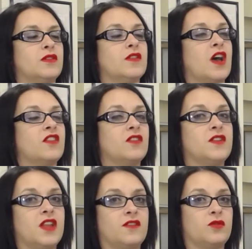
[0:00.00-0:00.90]
loss of a
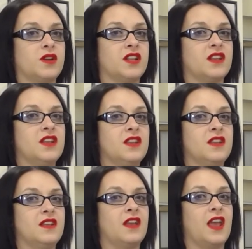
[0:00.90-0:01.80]
loved one
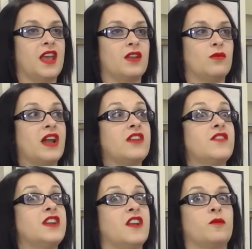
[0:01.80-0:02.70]
and wanting
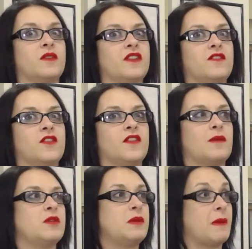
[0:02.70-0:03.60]
very desperately for
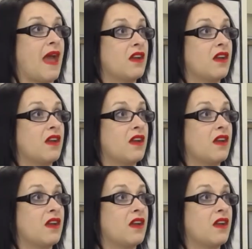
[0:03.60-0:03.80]
them to be back.